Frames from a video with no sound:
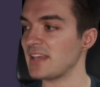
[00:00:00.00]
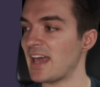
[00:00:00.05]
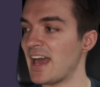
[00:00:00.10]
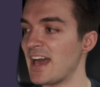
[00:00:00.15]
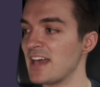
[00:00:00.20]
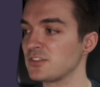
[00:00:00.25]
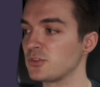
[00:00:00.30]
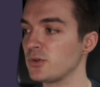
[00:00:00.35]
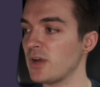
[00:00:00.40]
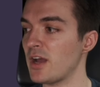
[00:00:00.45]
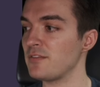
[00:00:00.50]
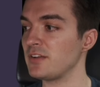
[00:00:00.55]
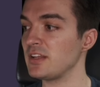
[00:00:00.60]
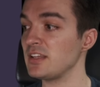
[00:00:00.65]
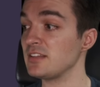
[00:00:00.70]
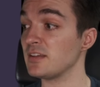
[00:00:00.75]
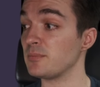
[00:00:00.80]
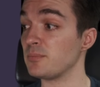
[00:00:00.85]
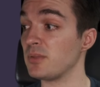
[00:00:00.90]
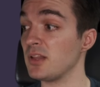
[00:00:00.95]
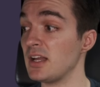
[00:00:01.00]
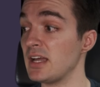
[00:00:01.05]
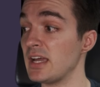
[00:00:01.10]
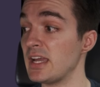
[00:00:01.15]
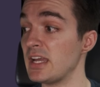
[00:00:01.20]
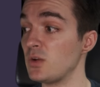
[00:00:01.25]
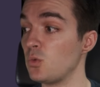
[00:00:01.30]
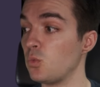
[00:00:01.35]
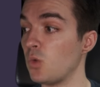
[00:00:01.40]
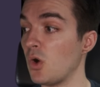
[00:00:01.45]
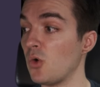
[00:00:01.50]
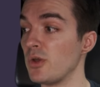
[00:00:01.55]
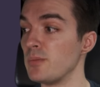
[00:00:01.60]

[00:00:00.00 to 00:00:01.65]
as gravity is applied, well,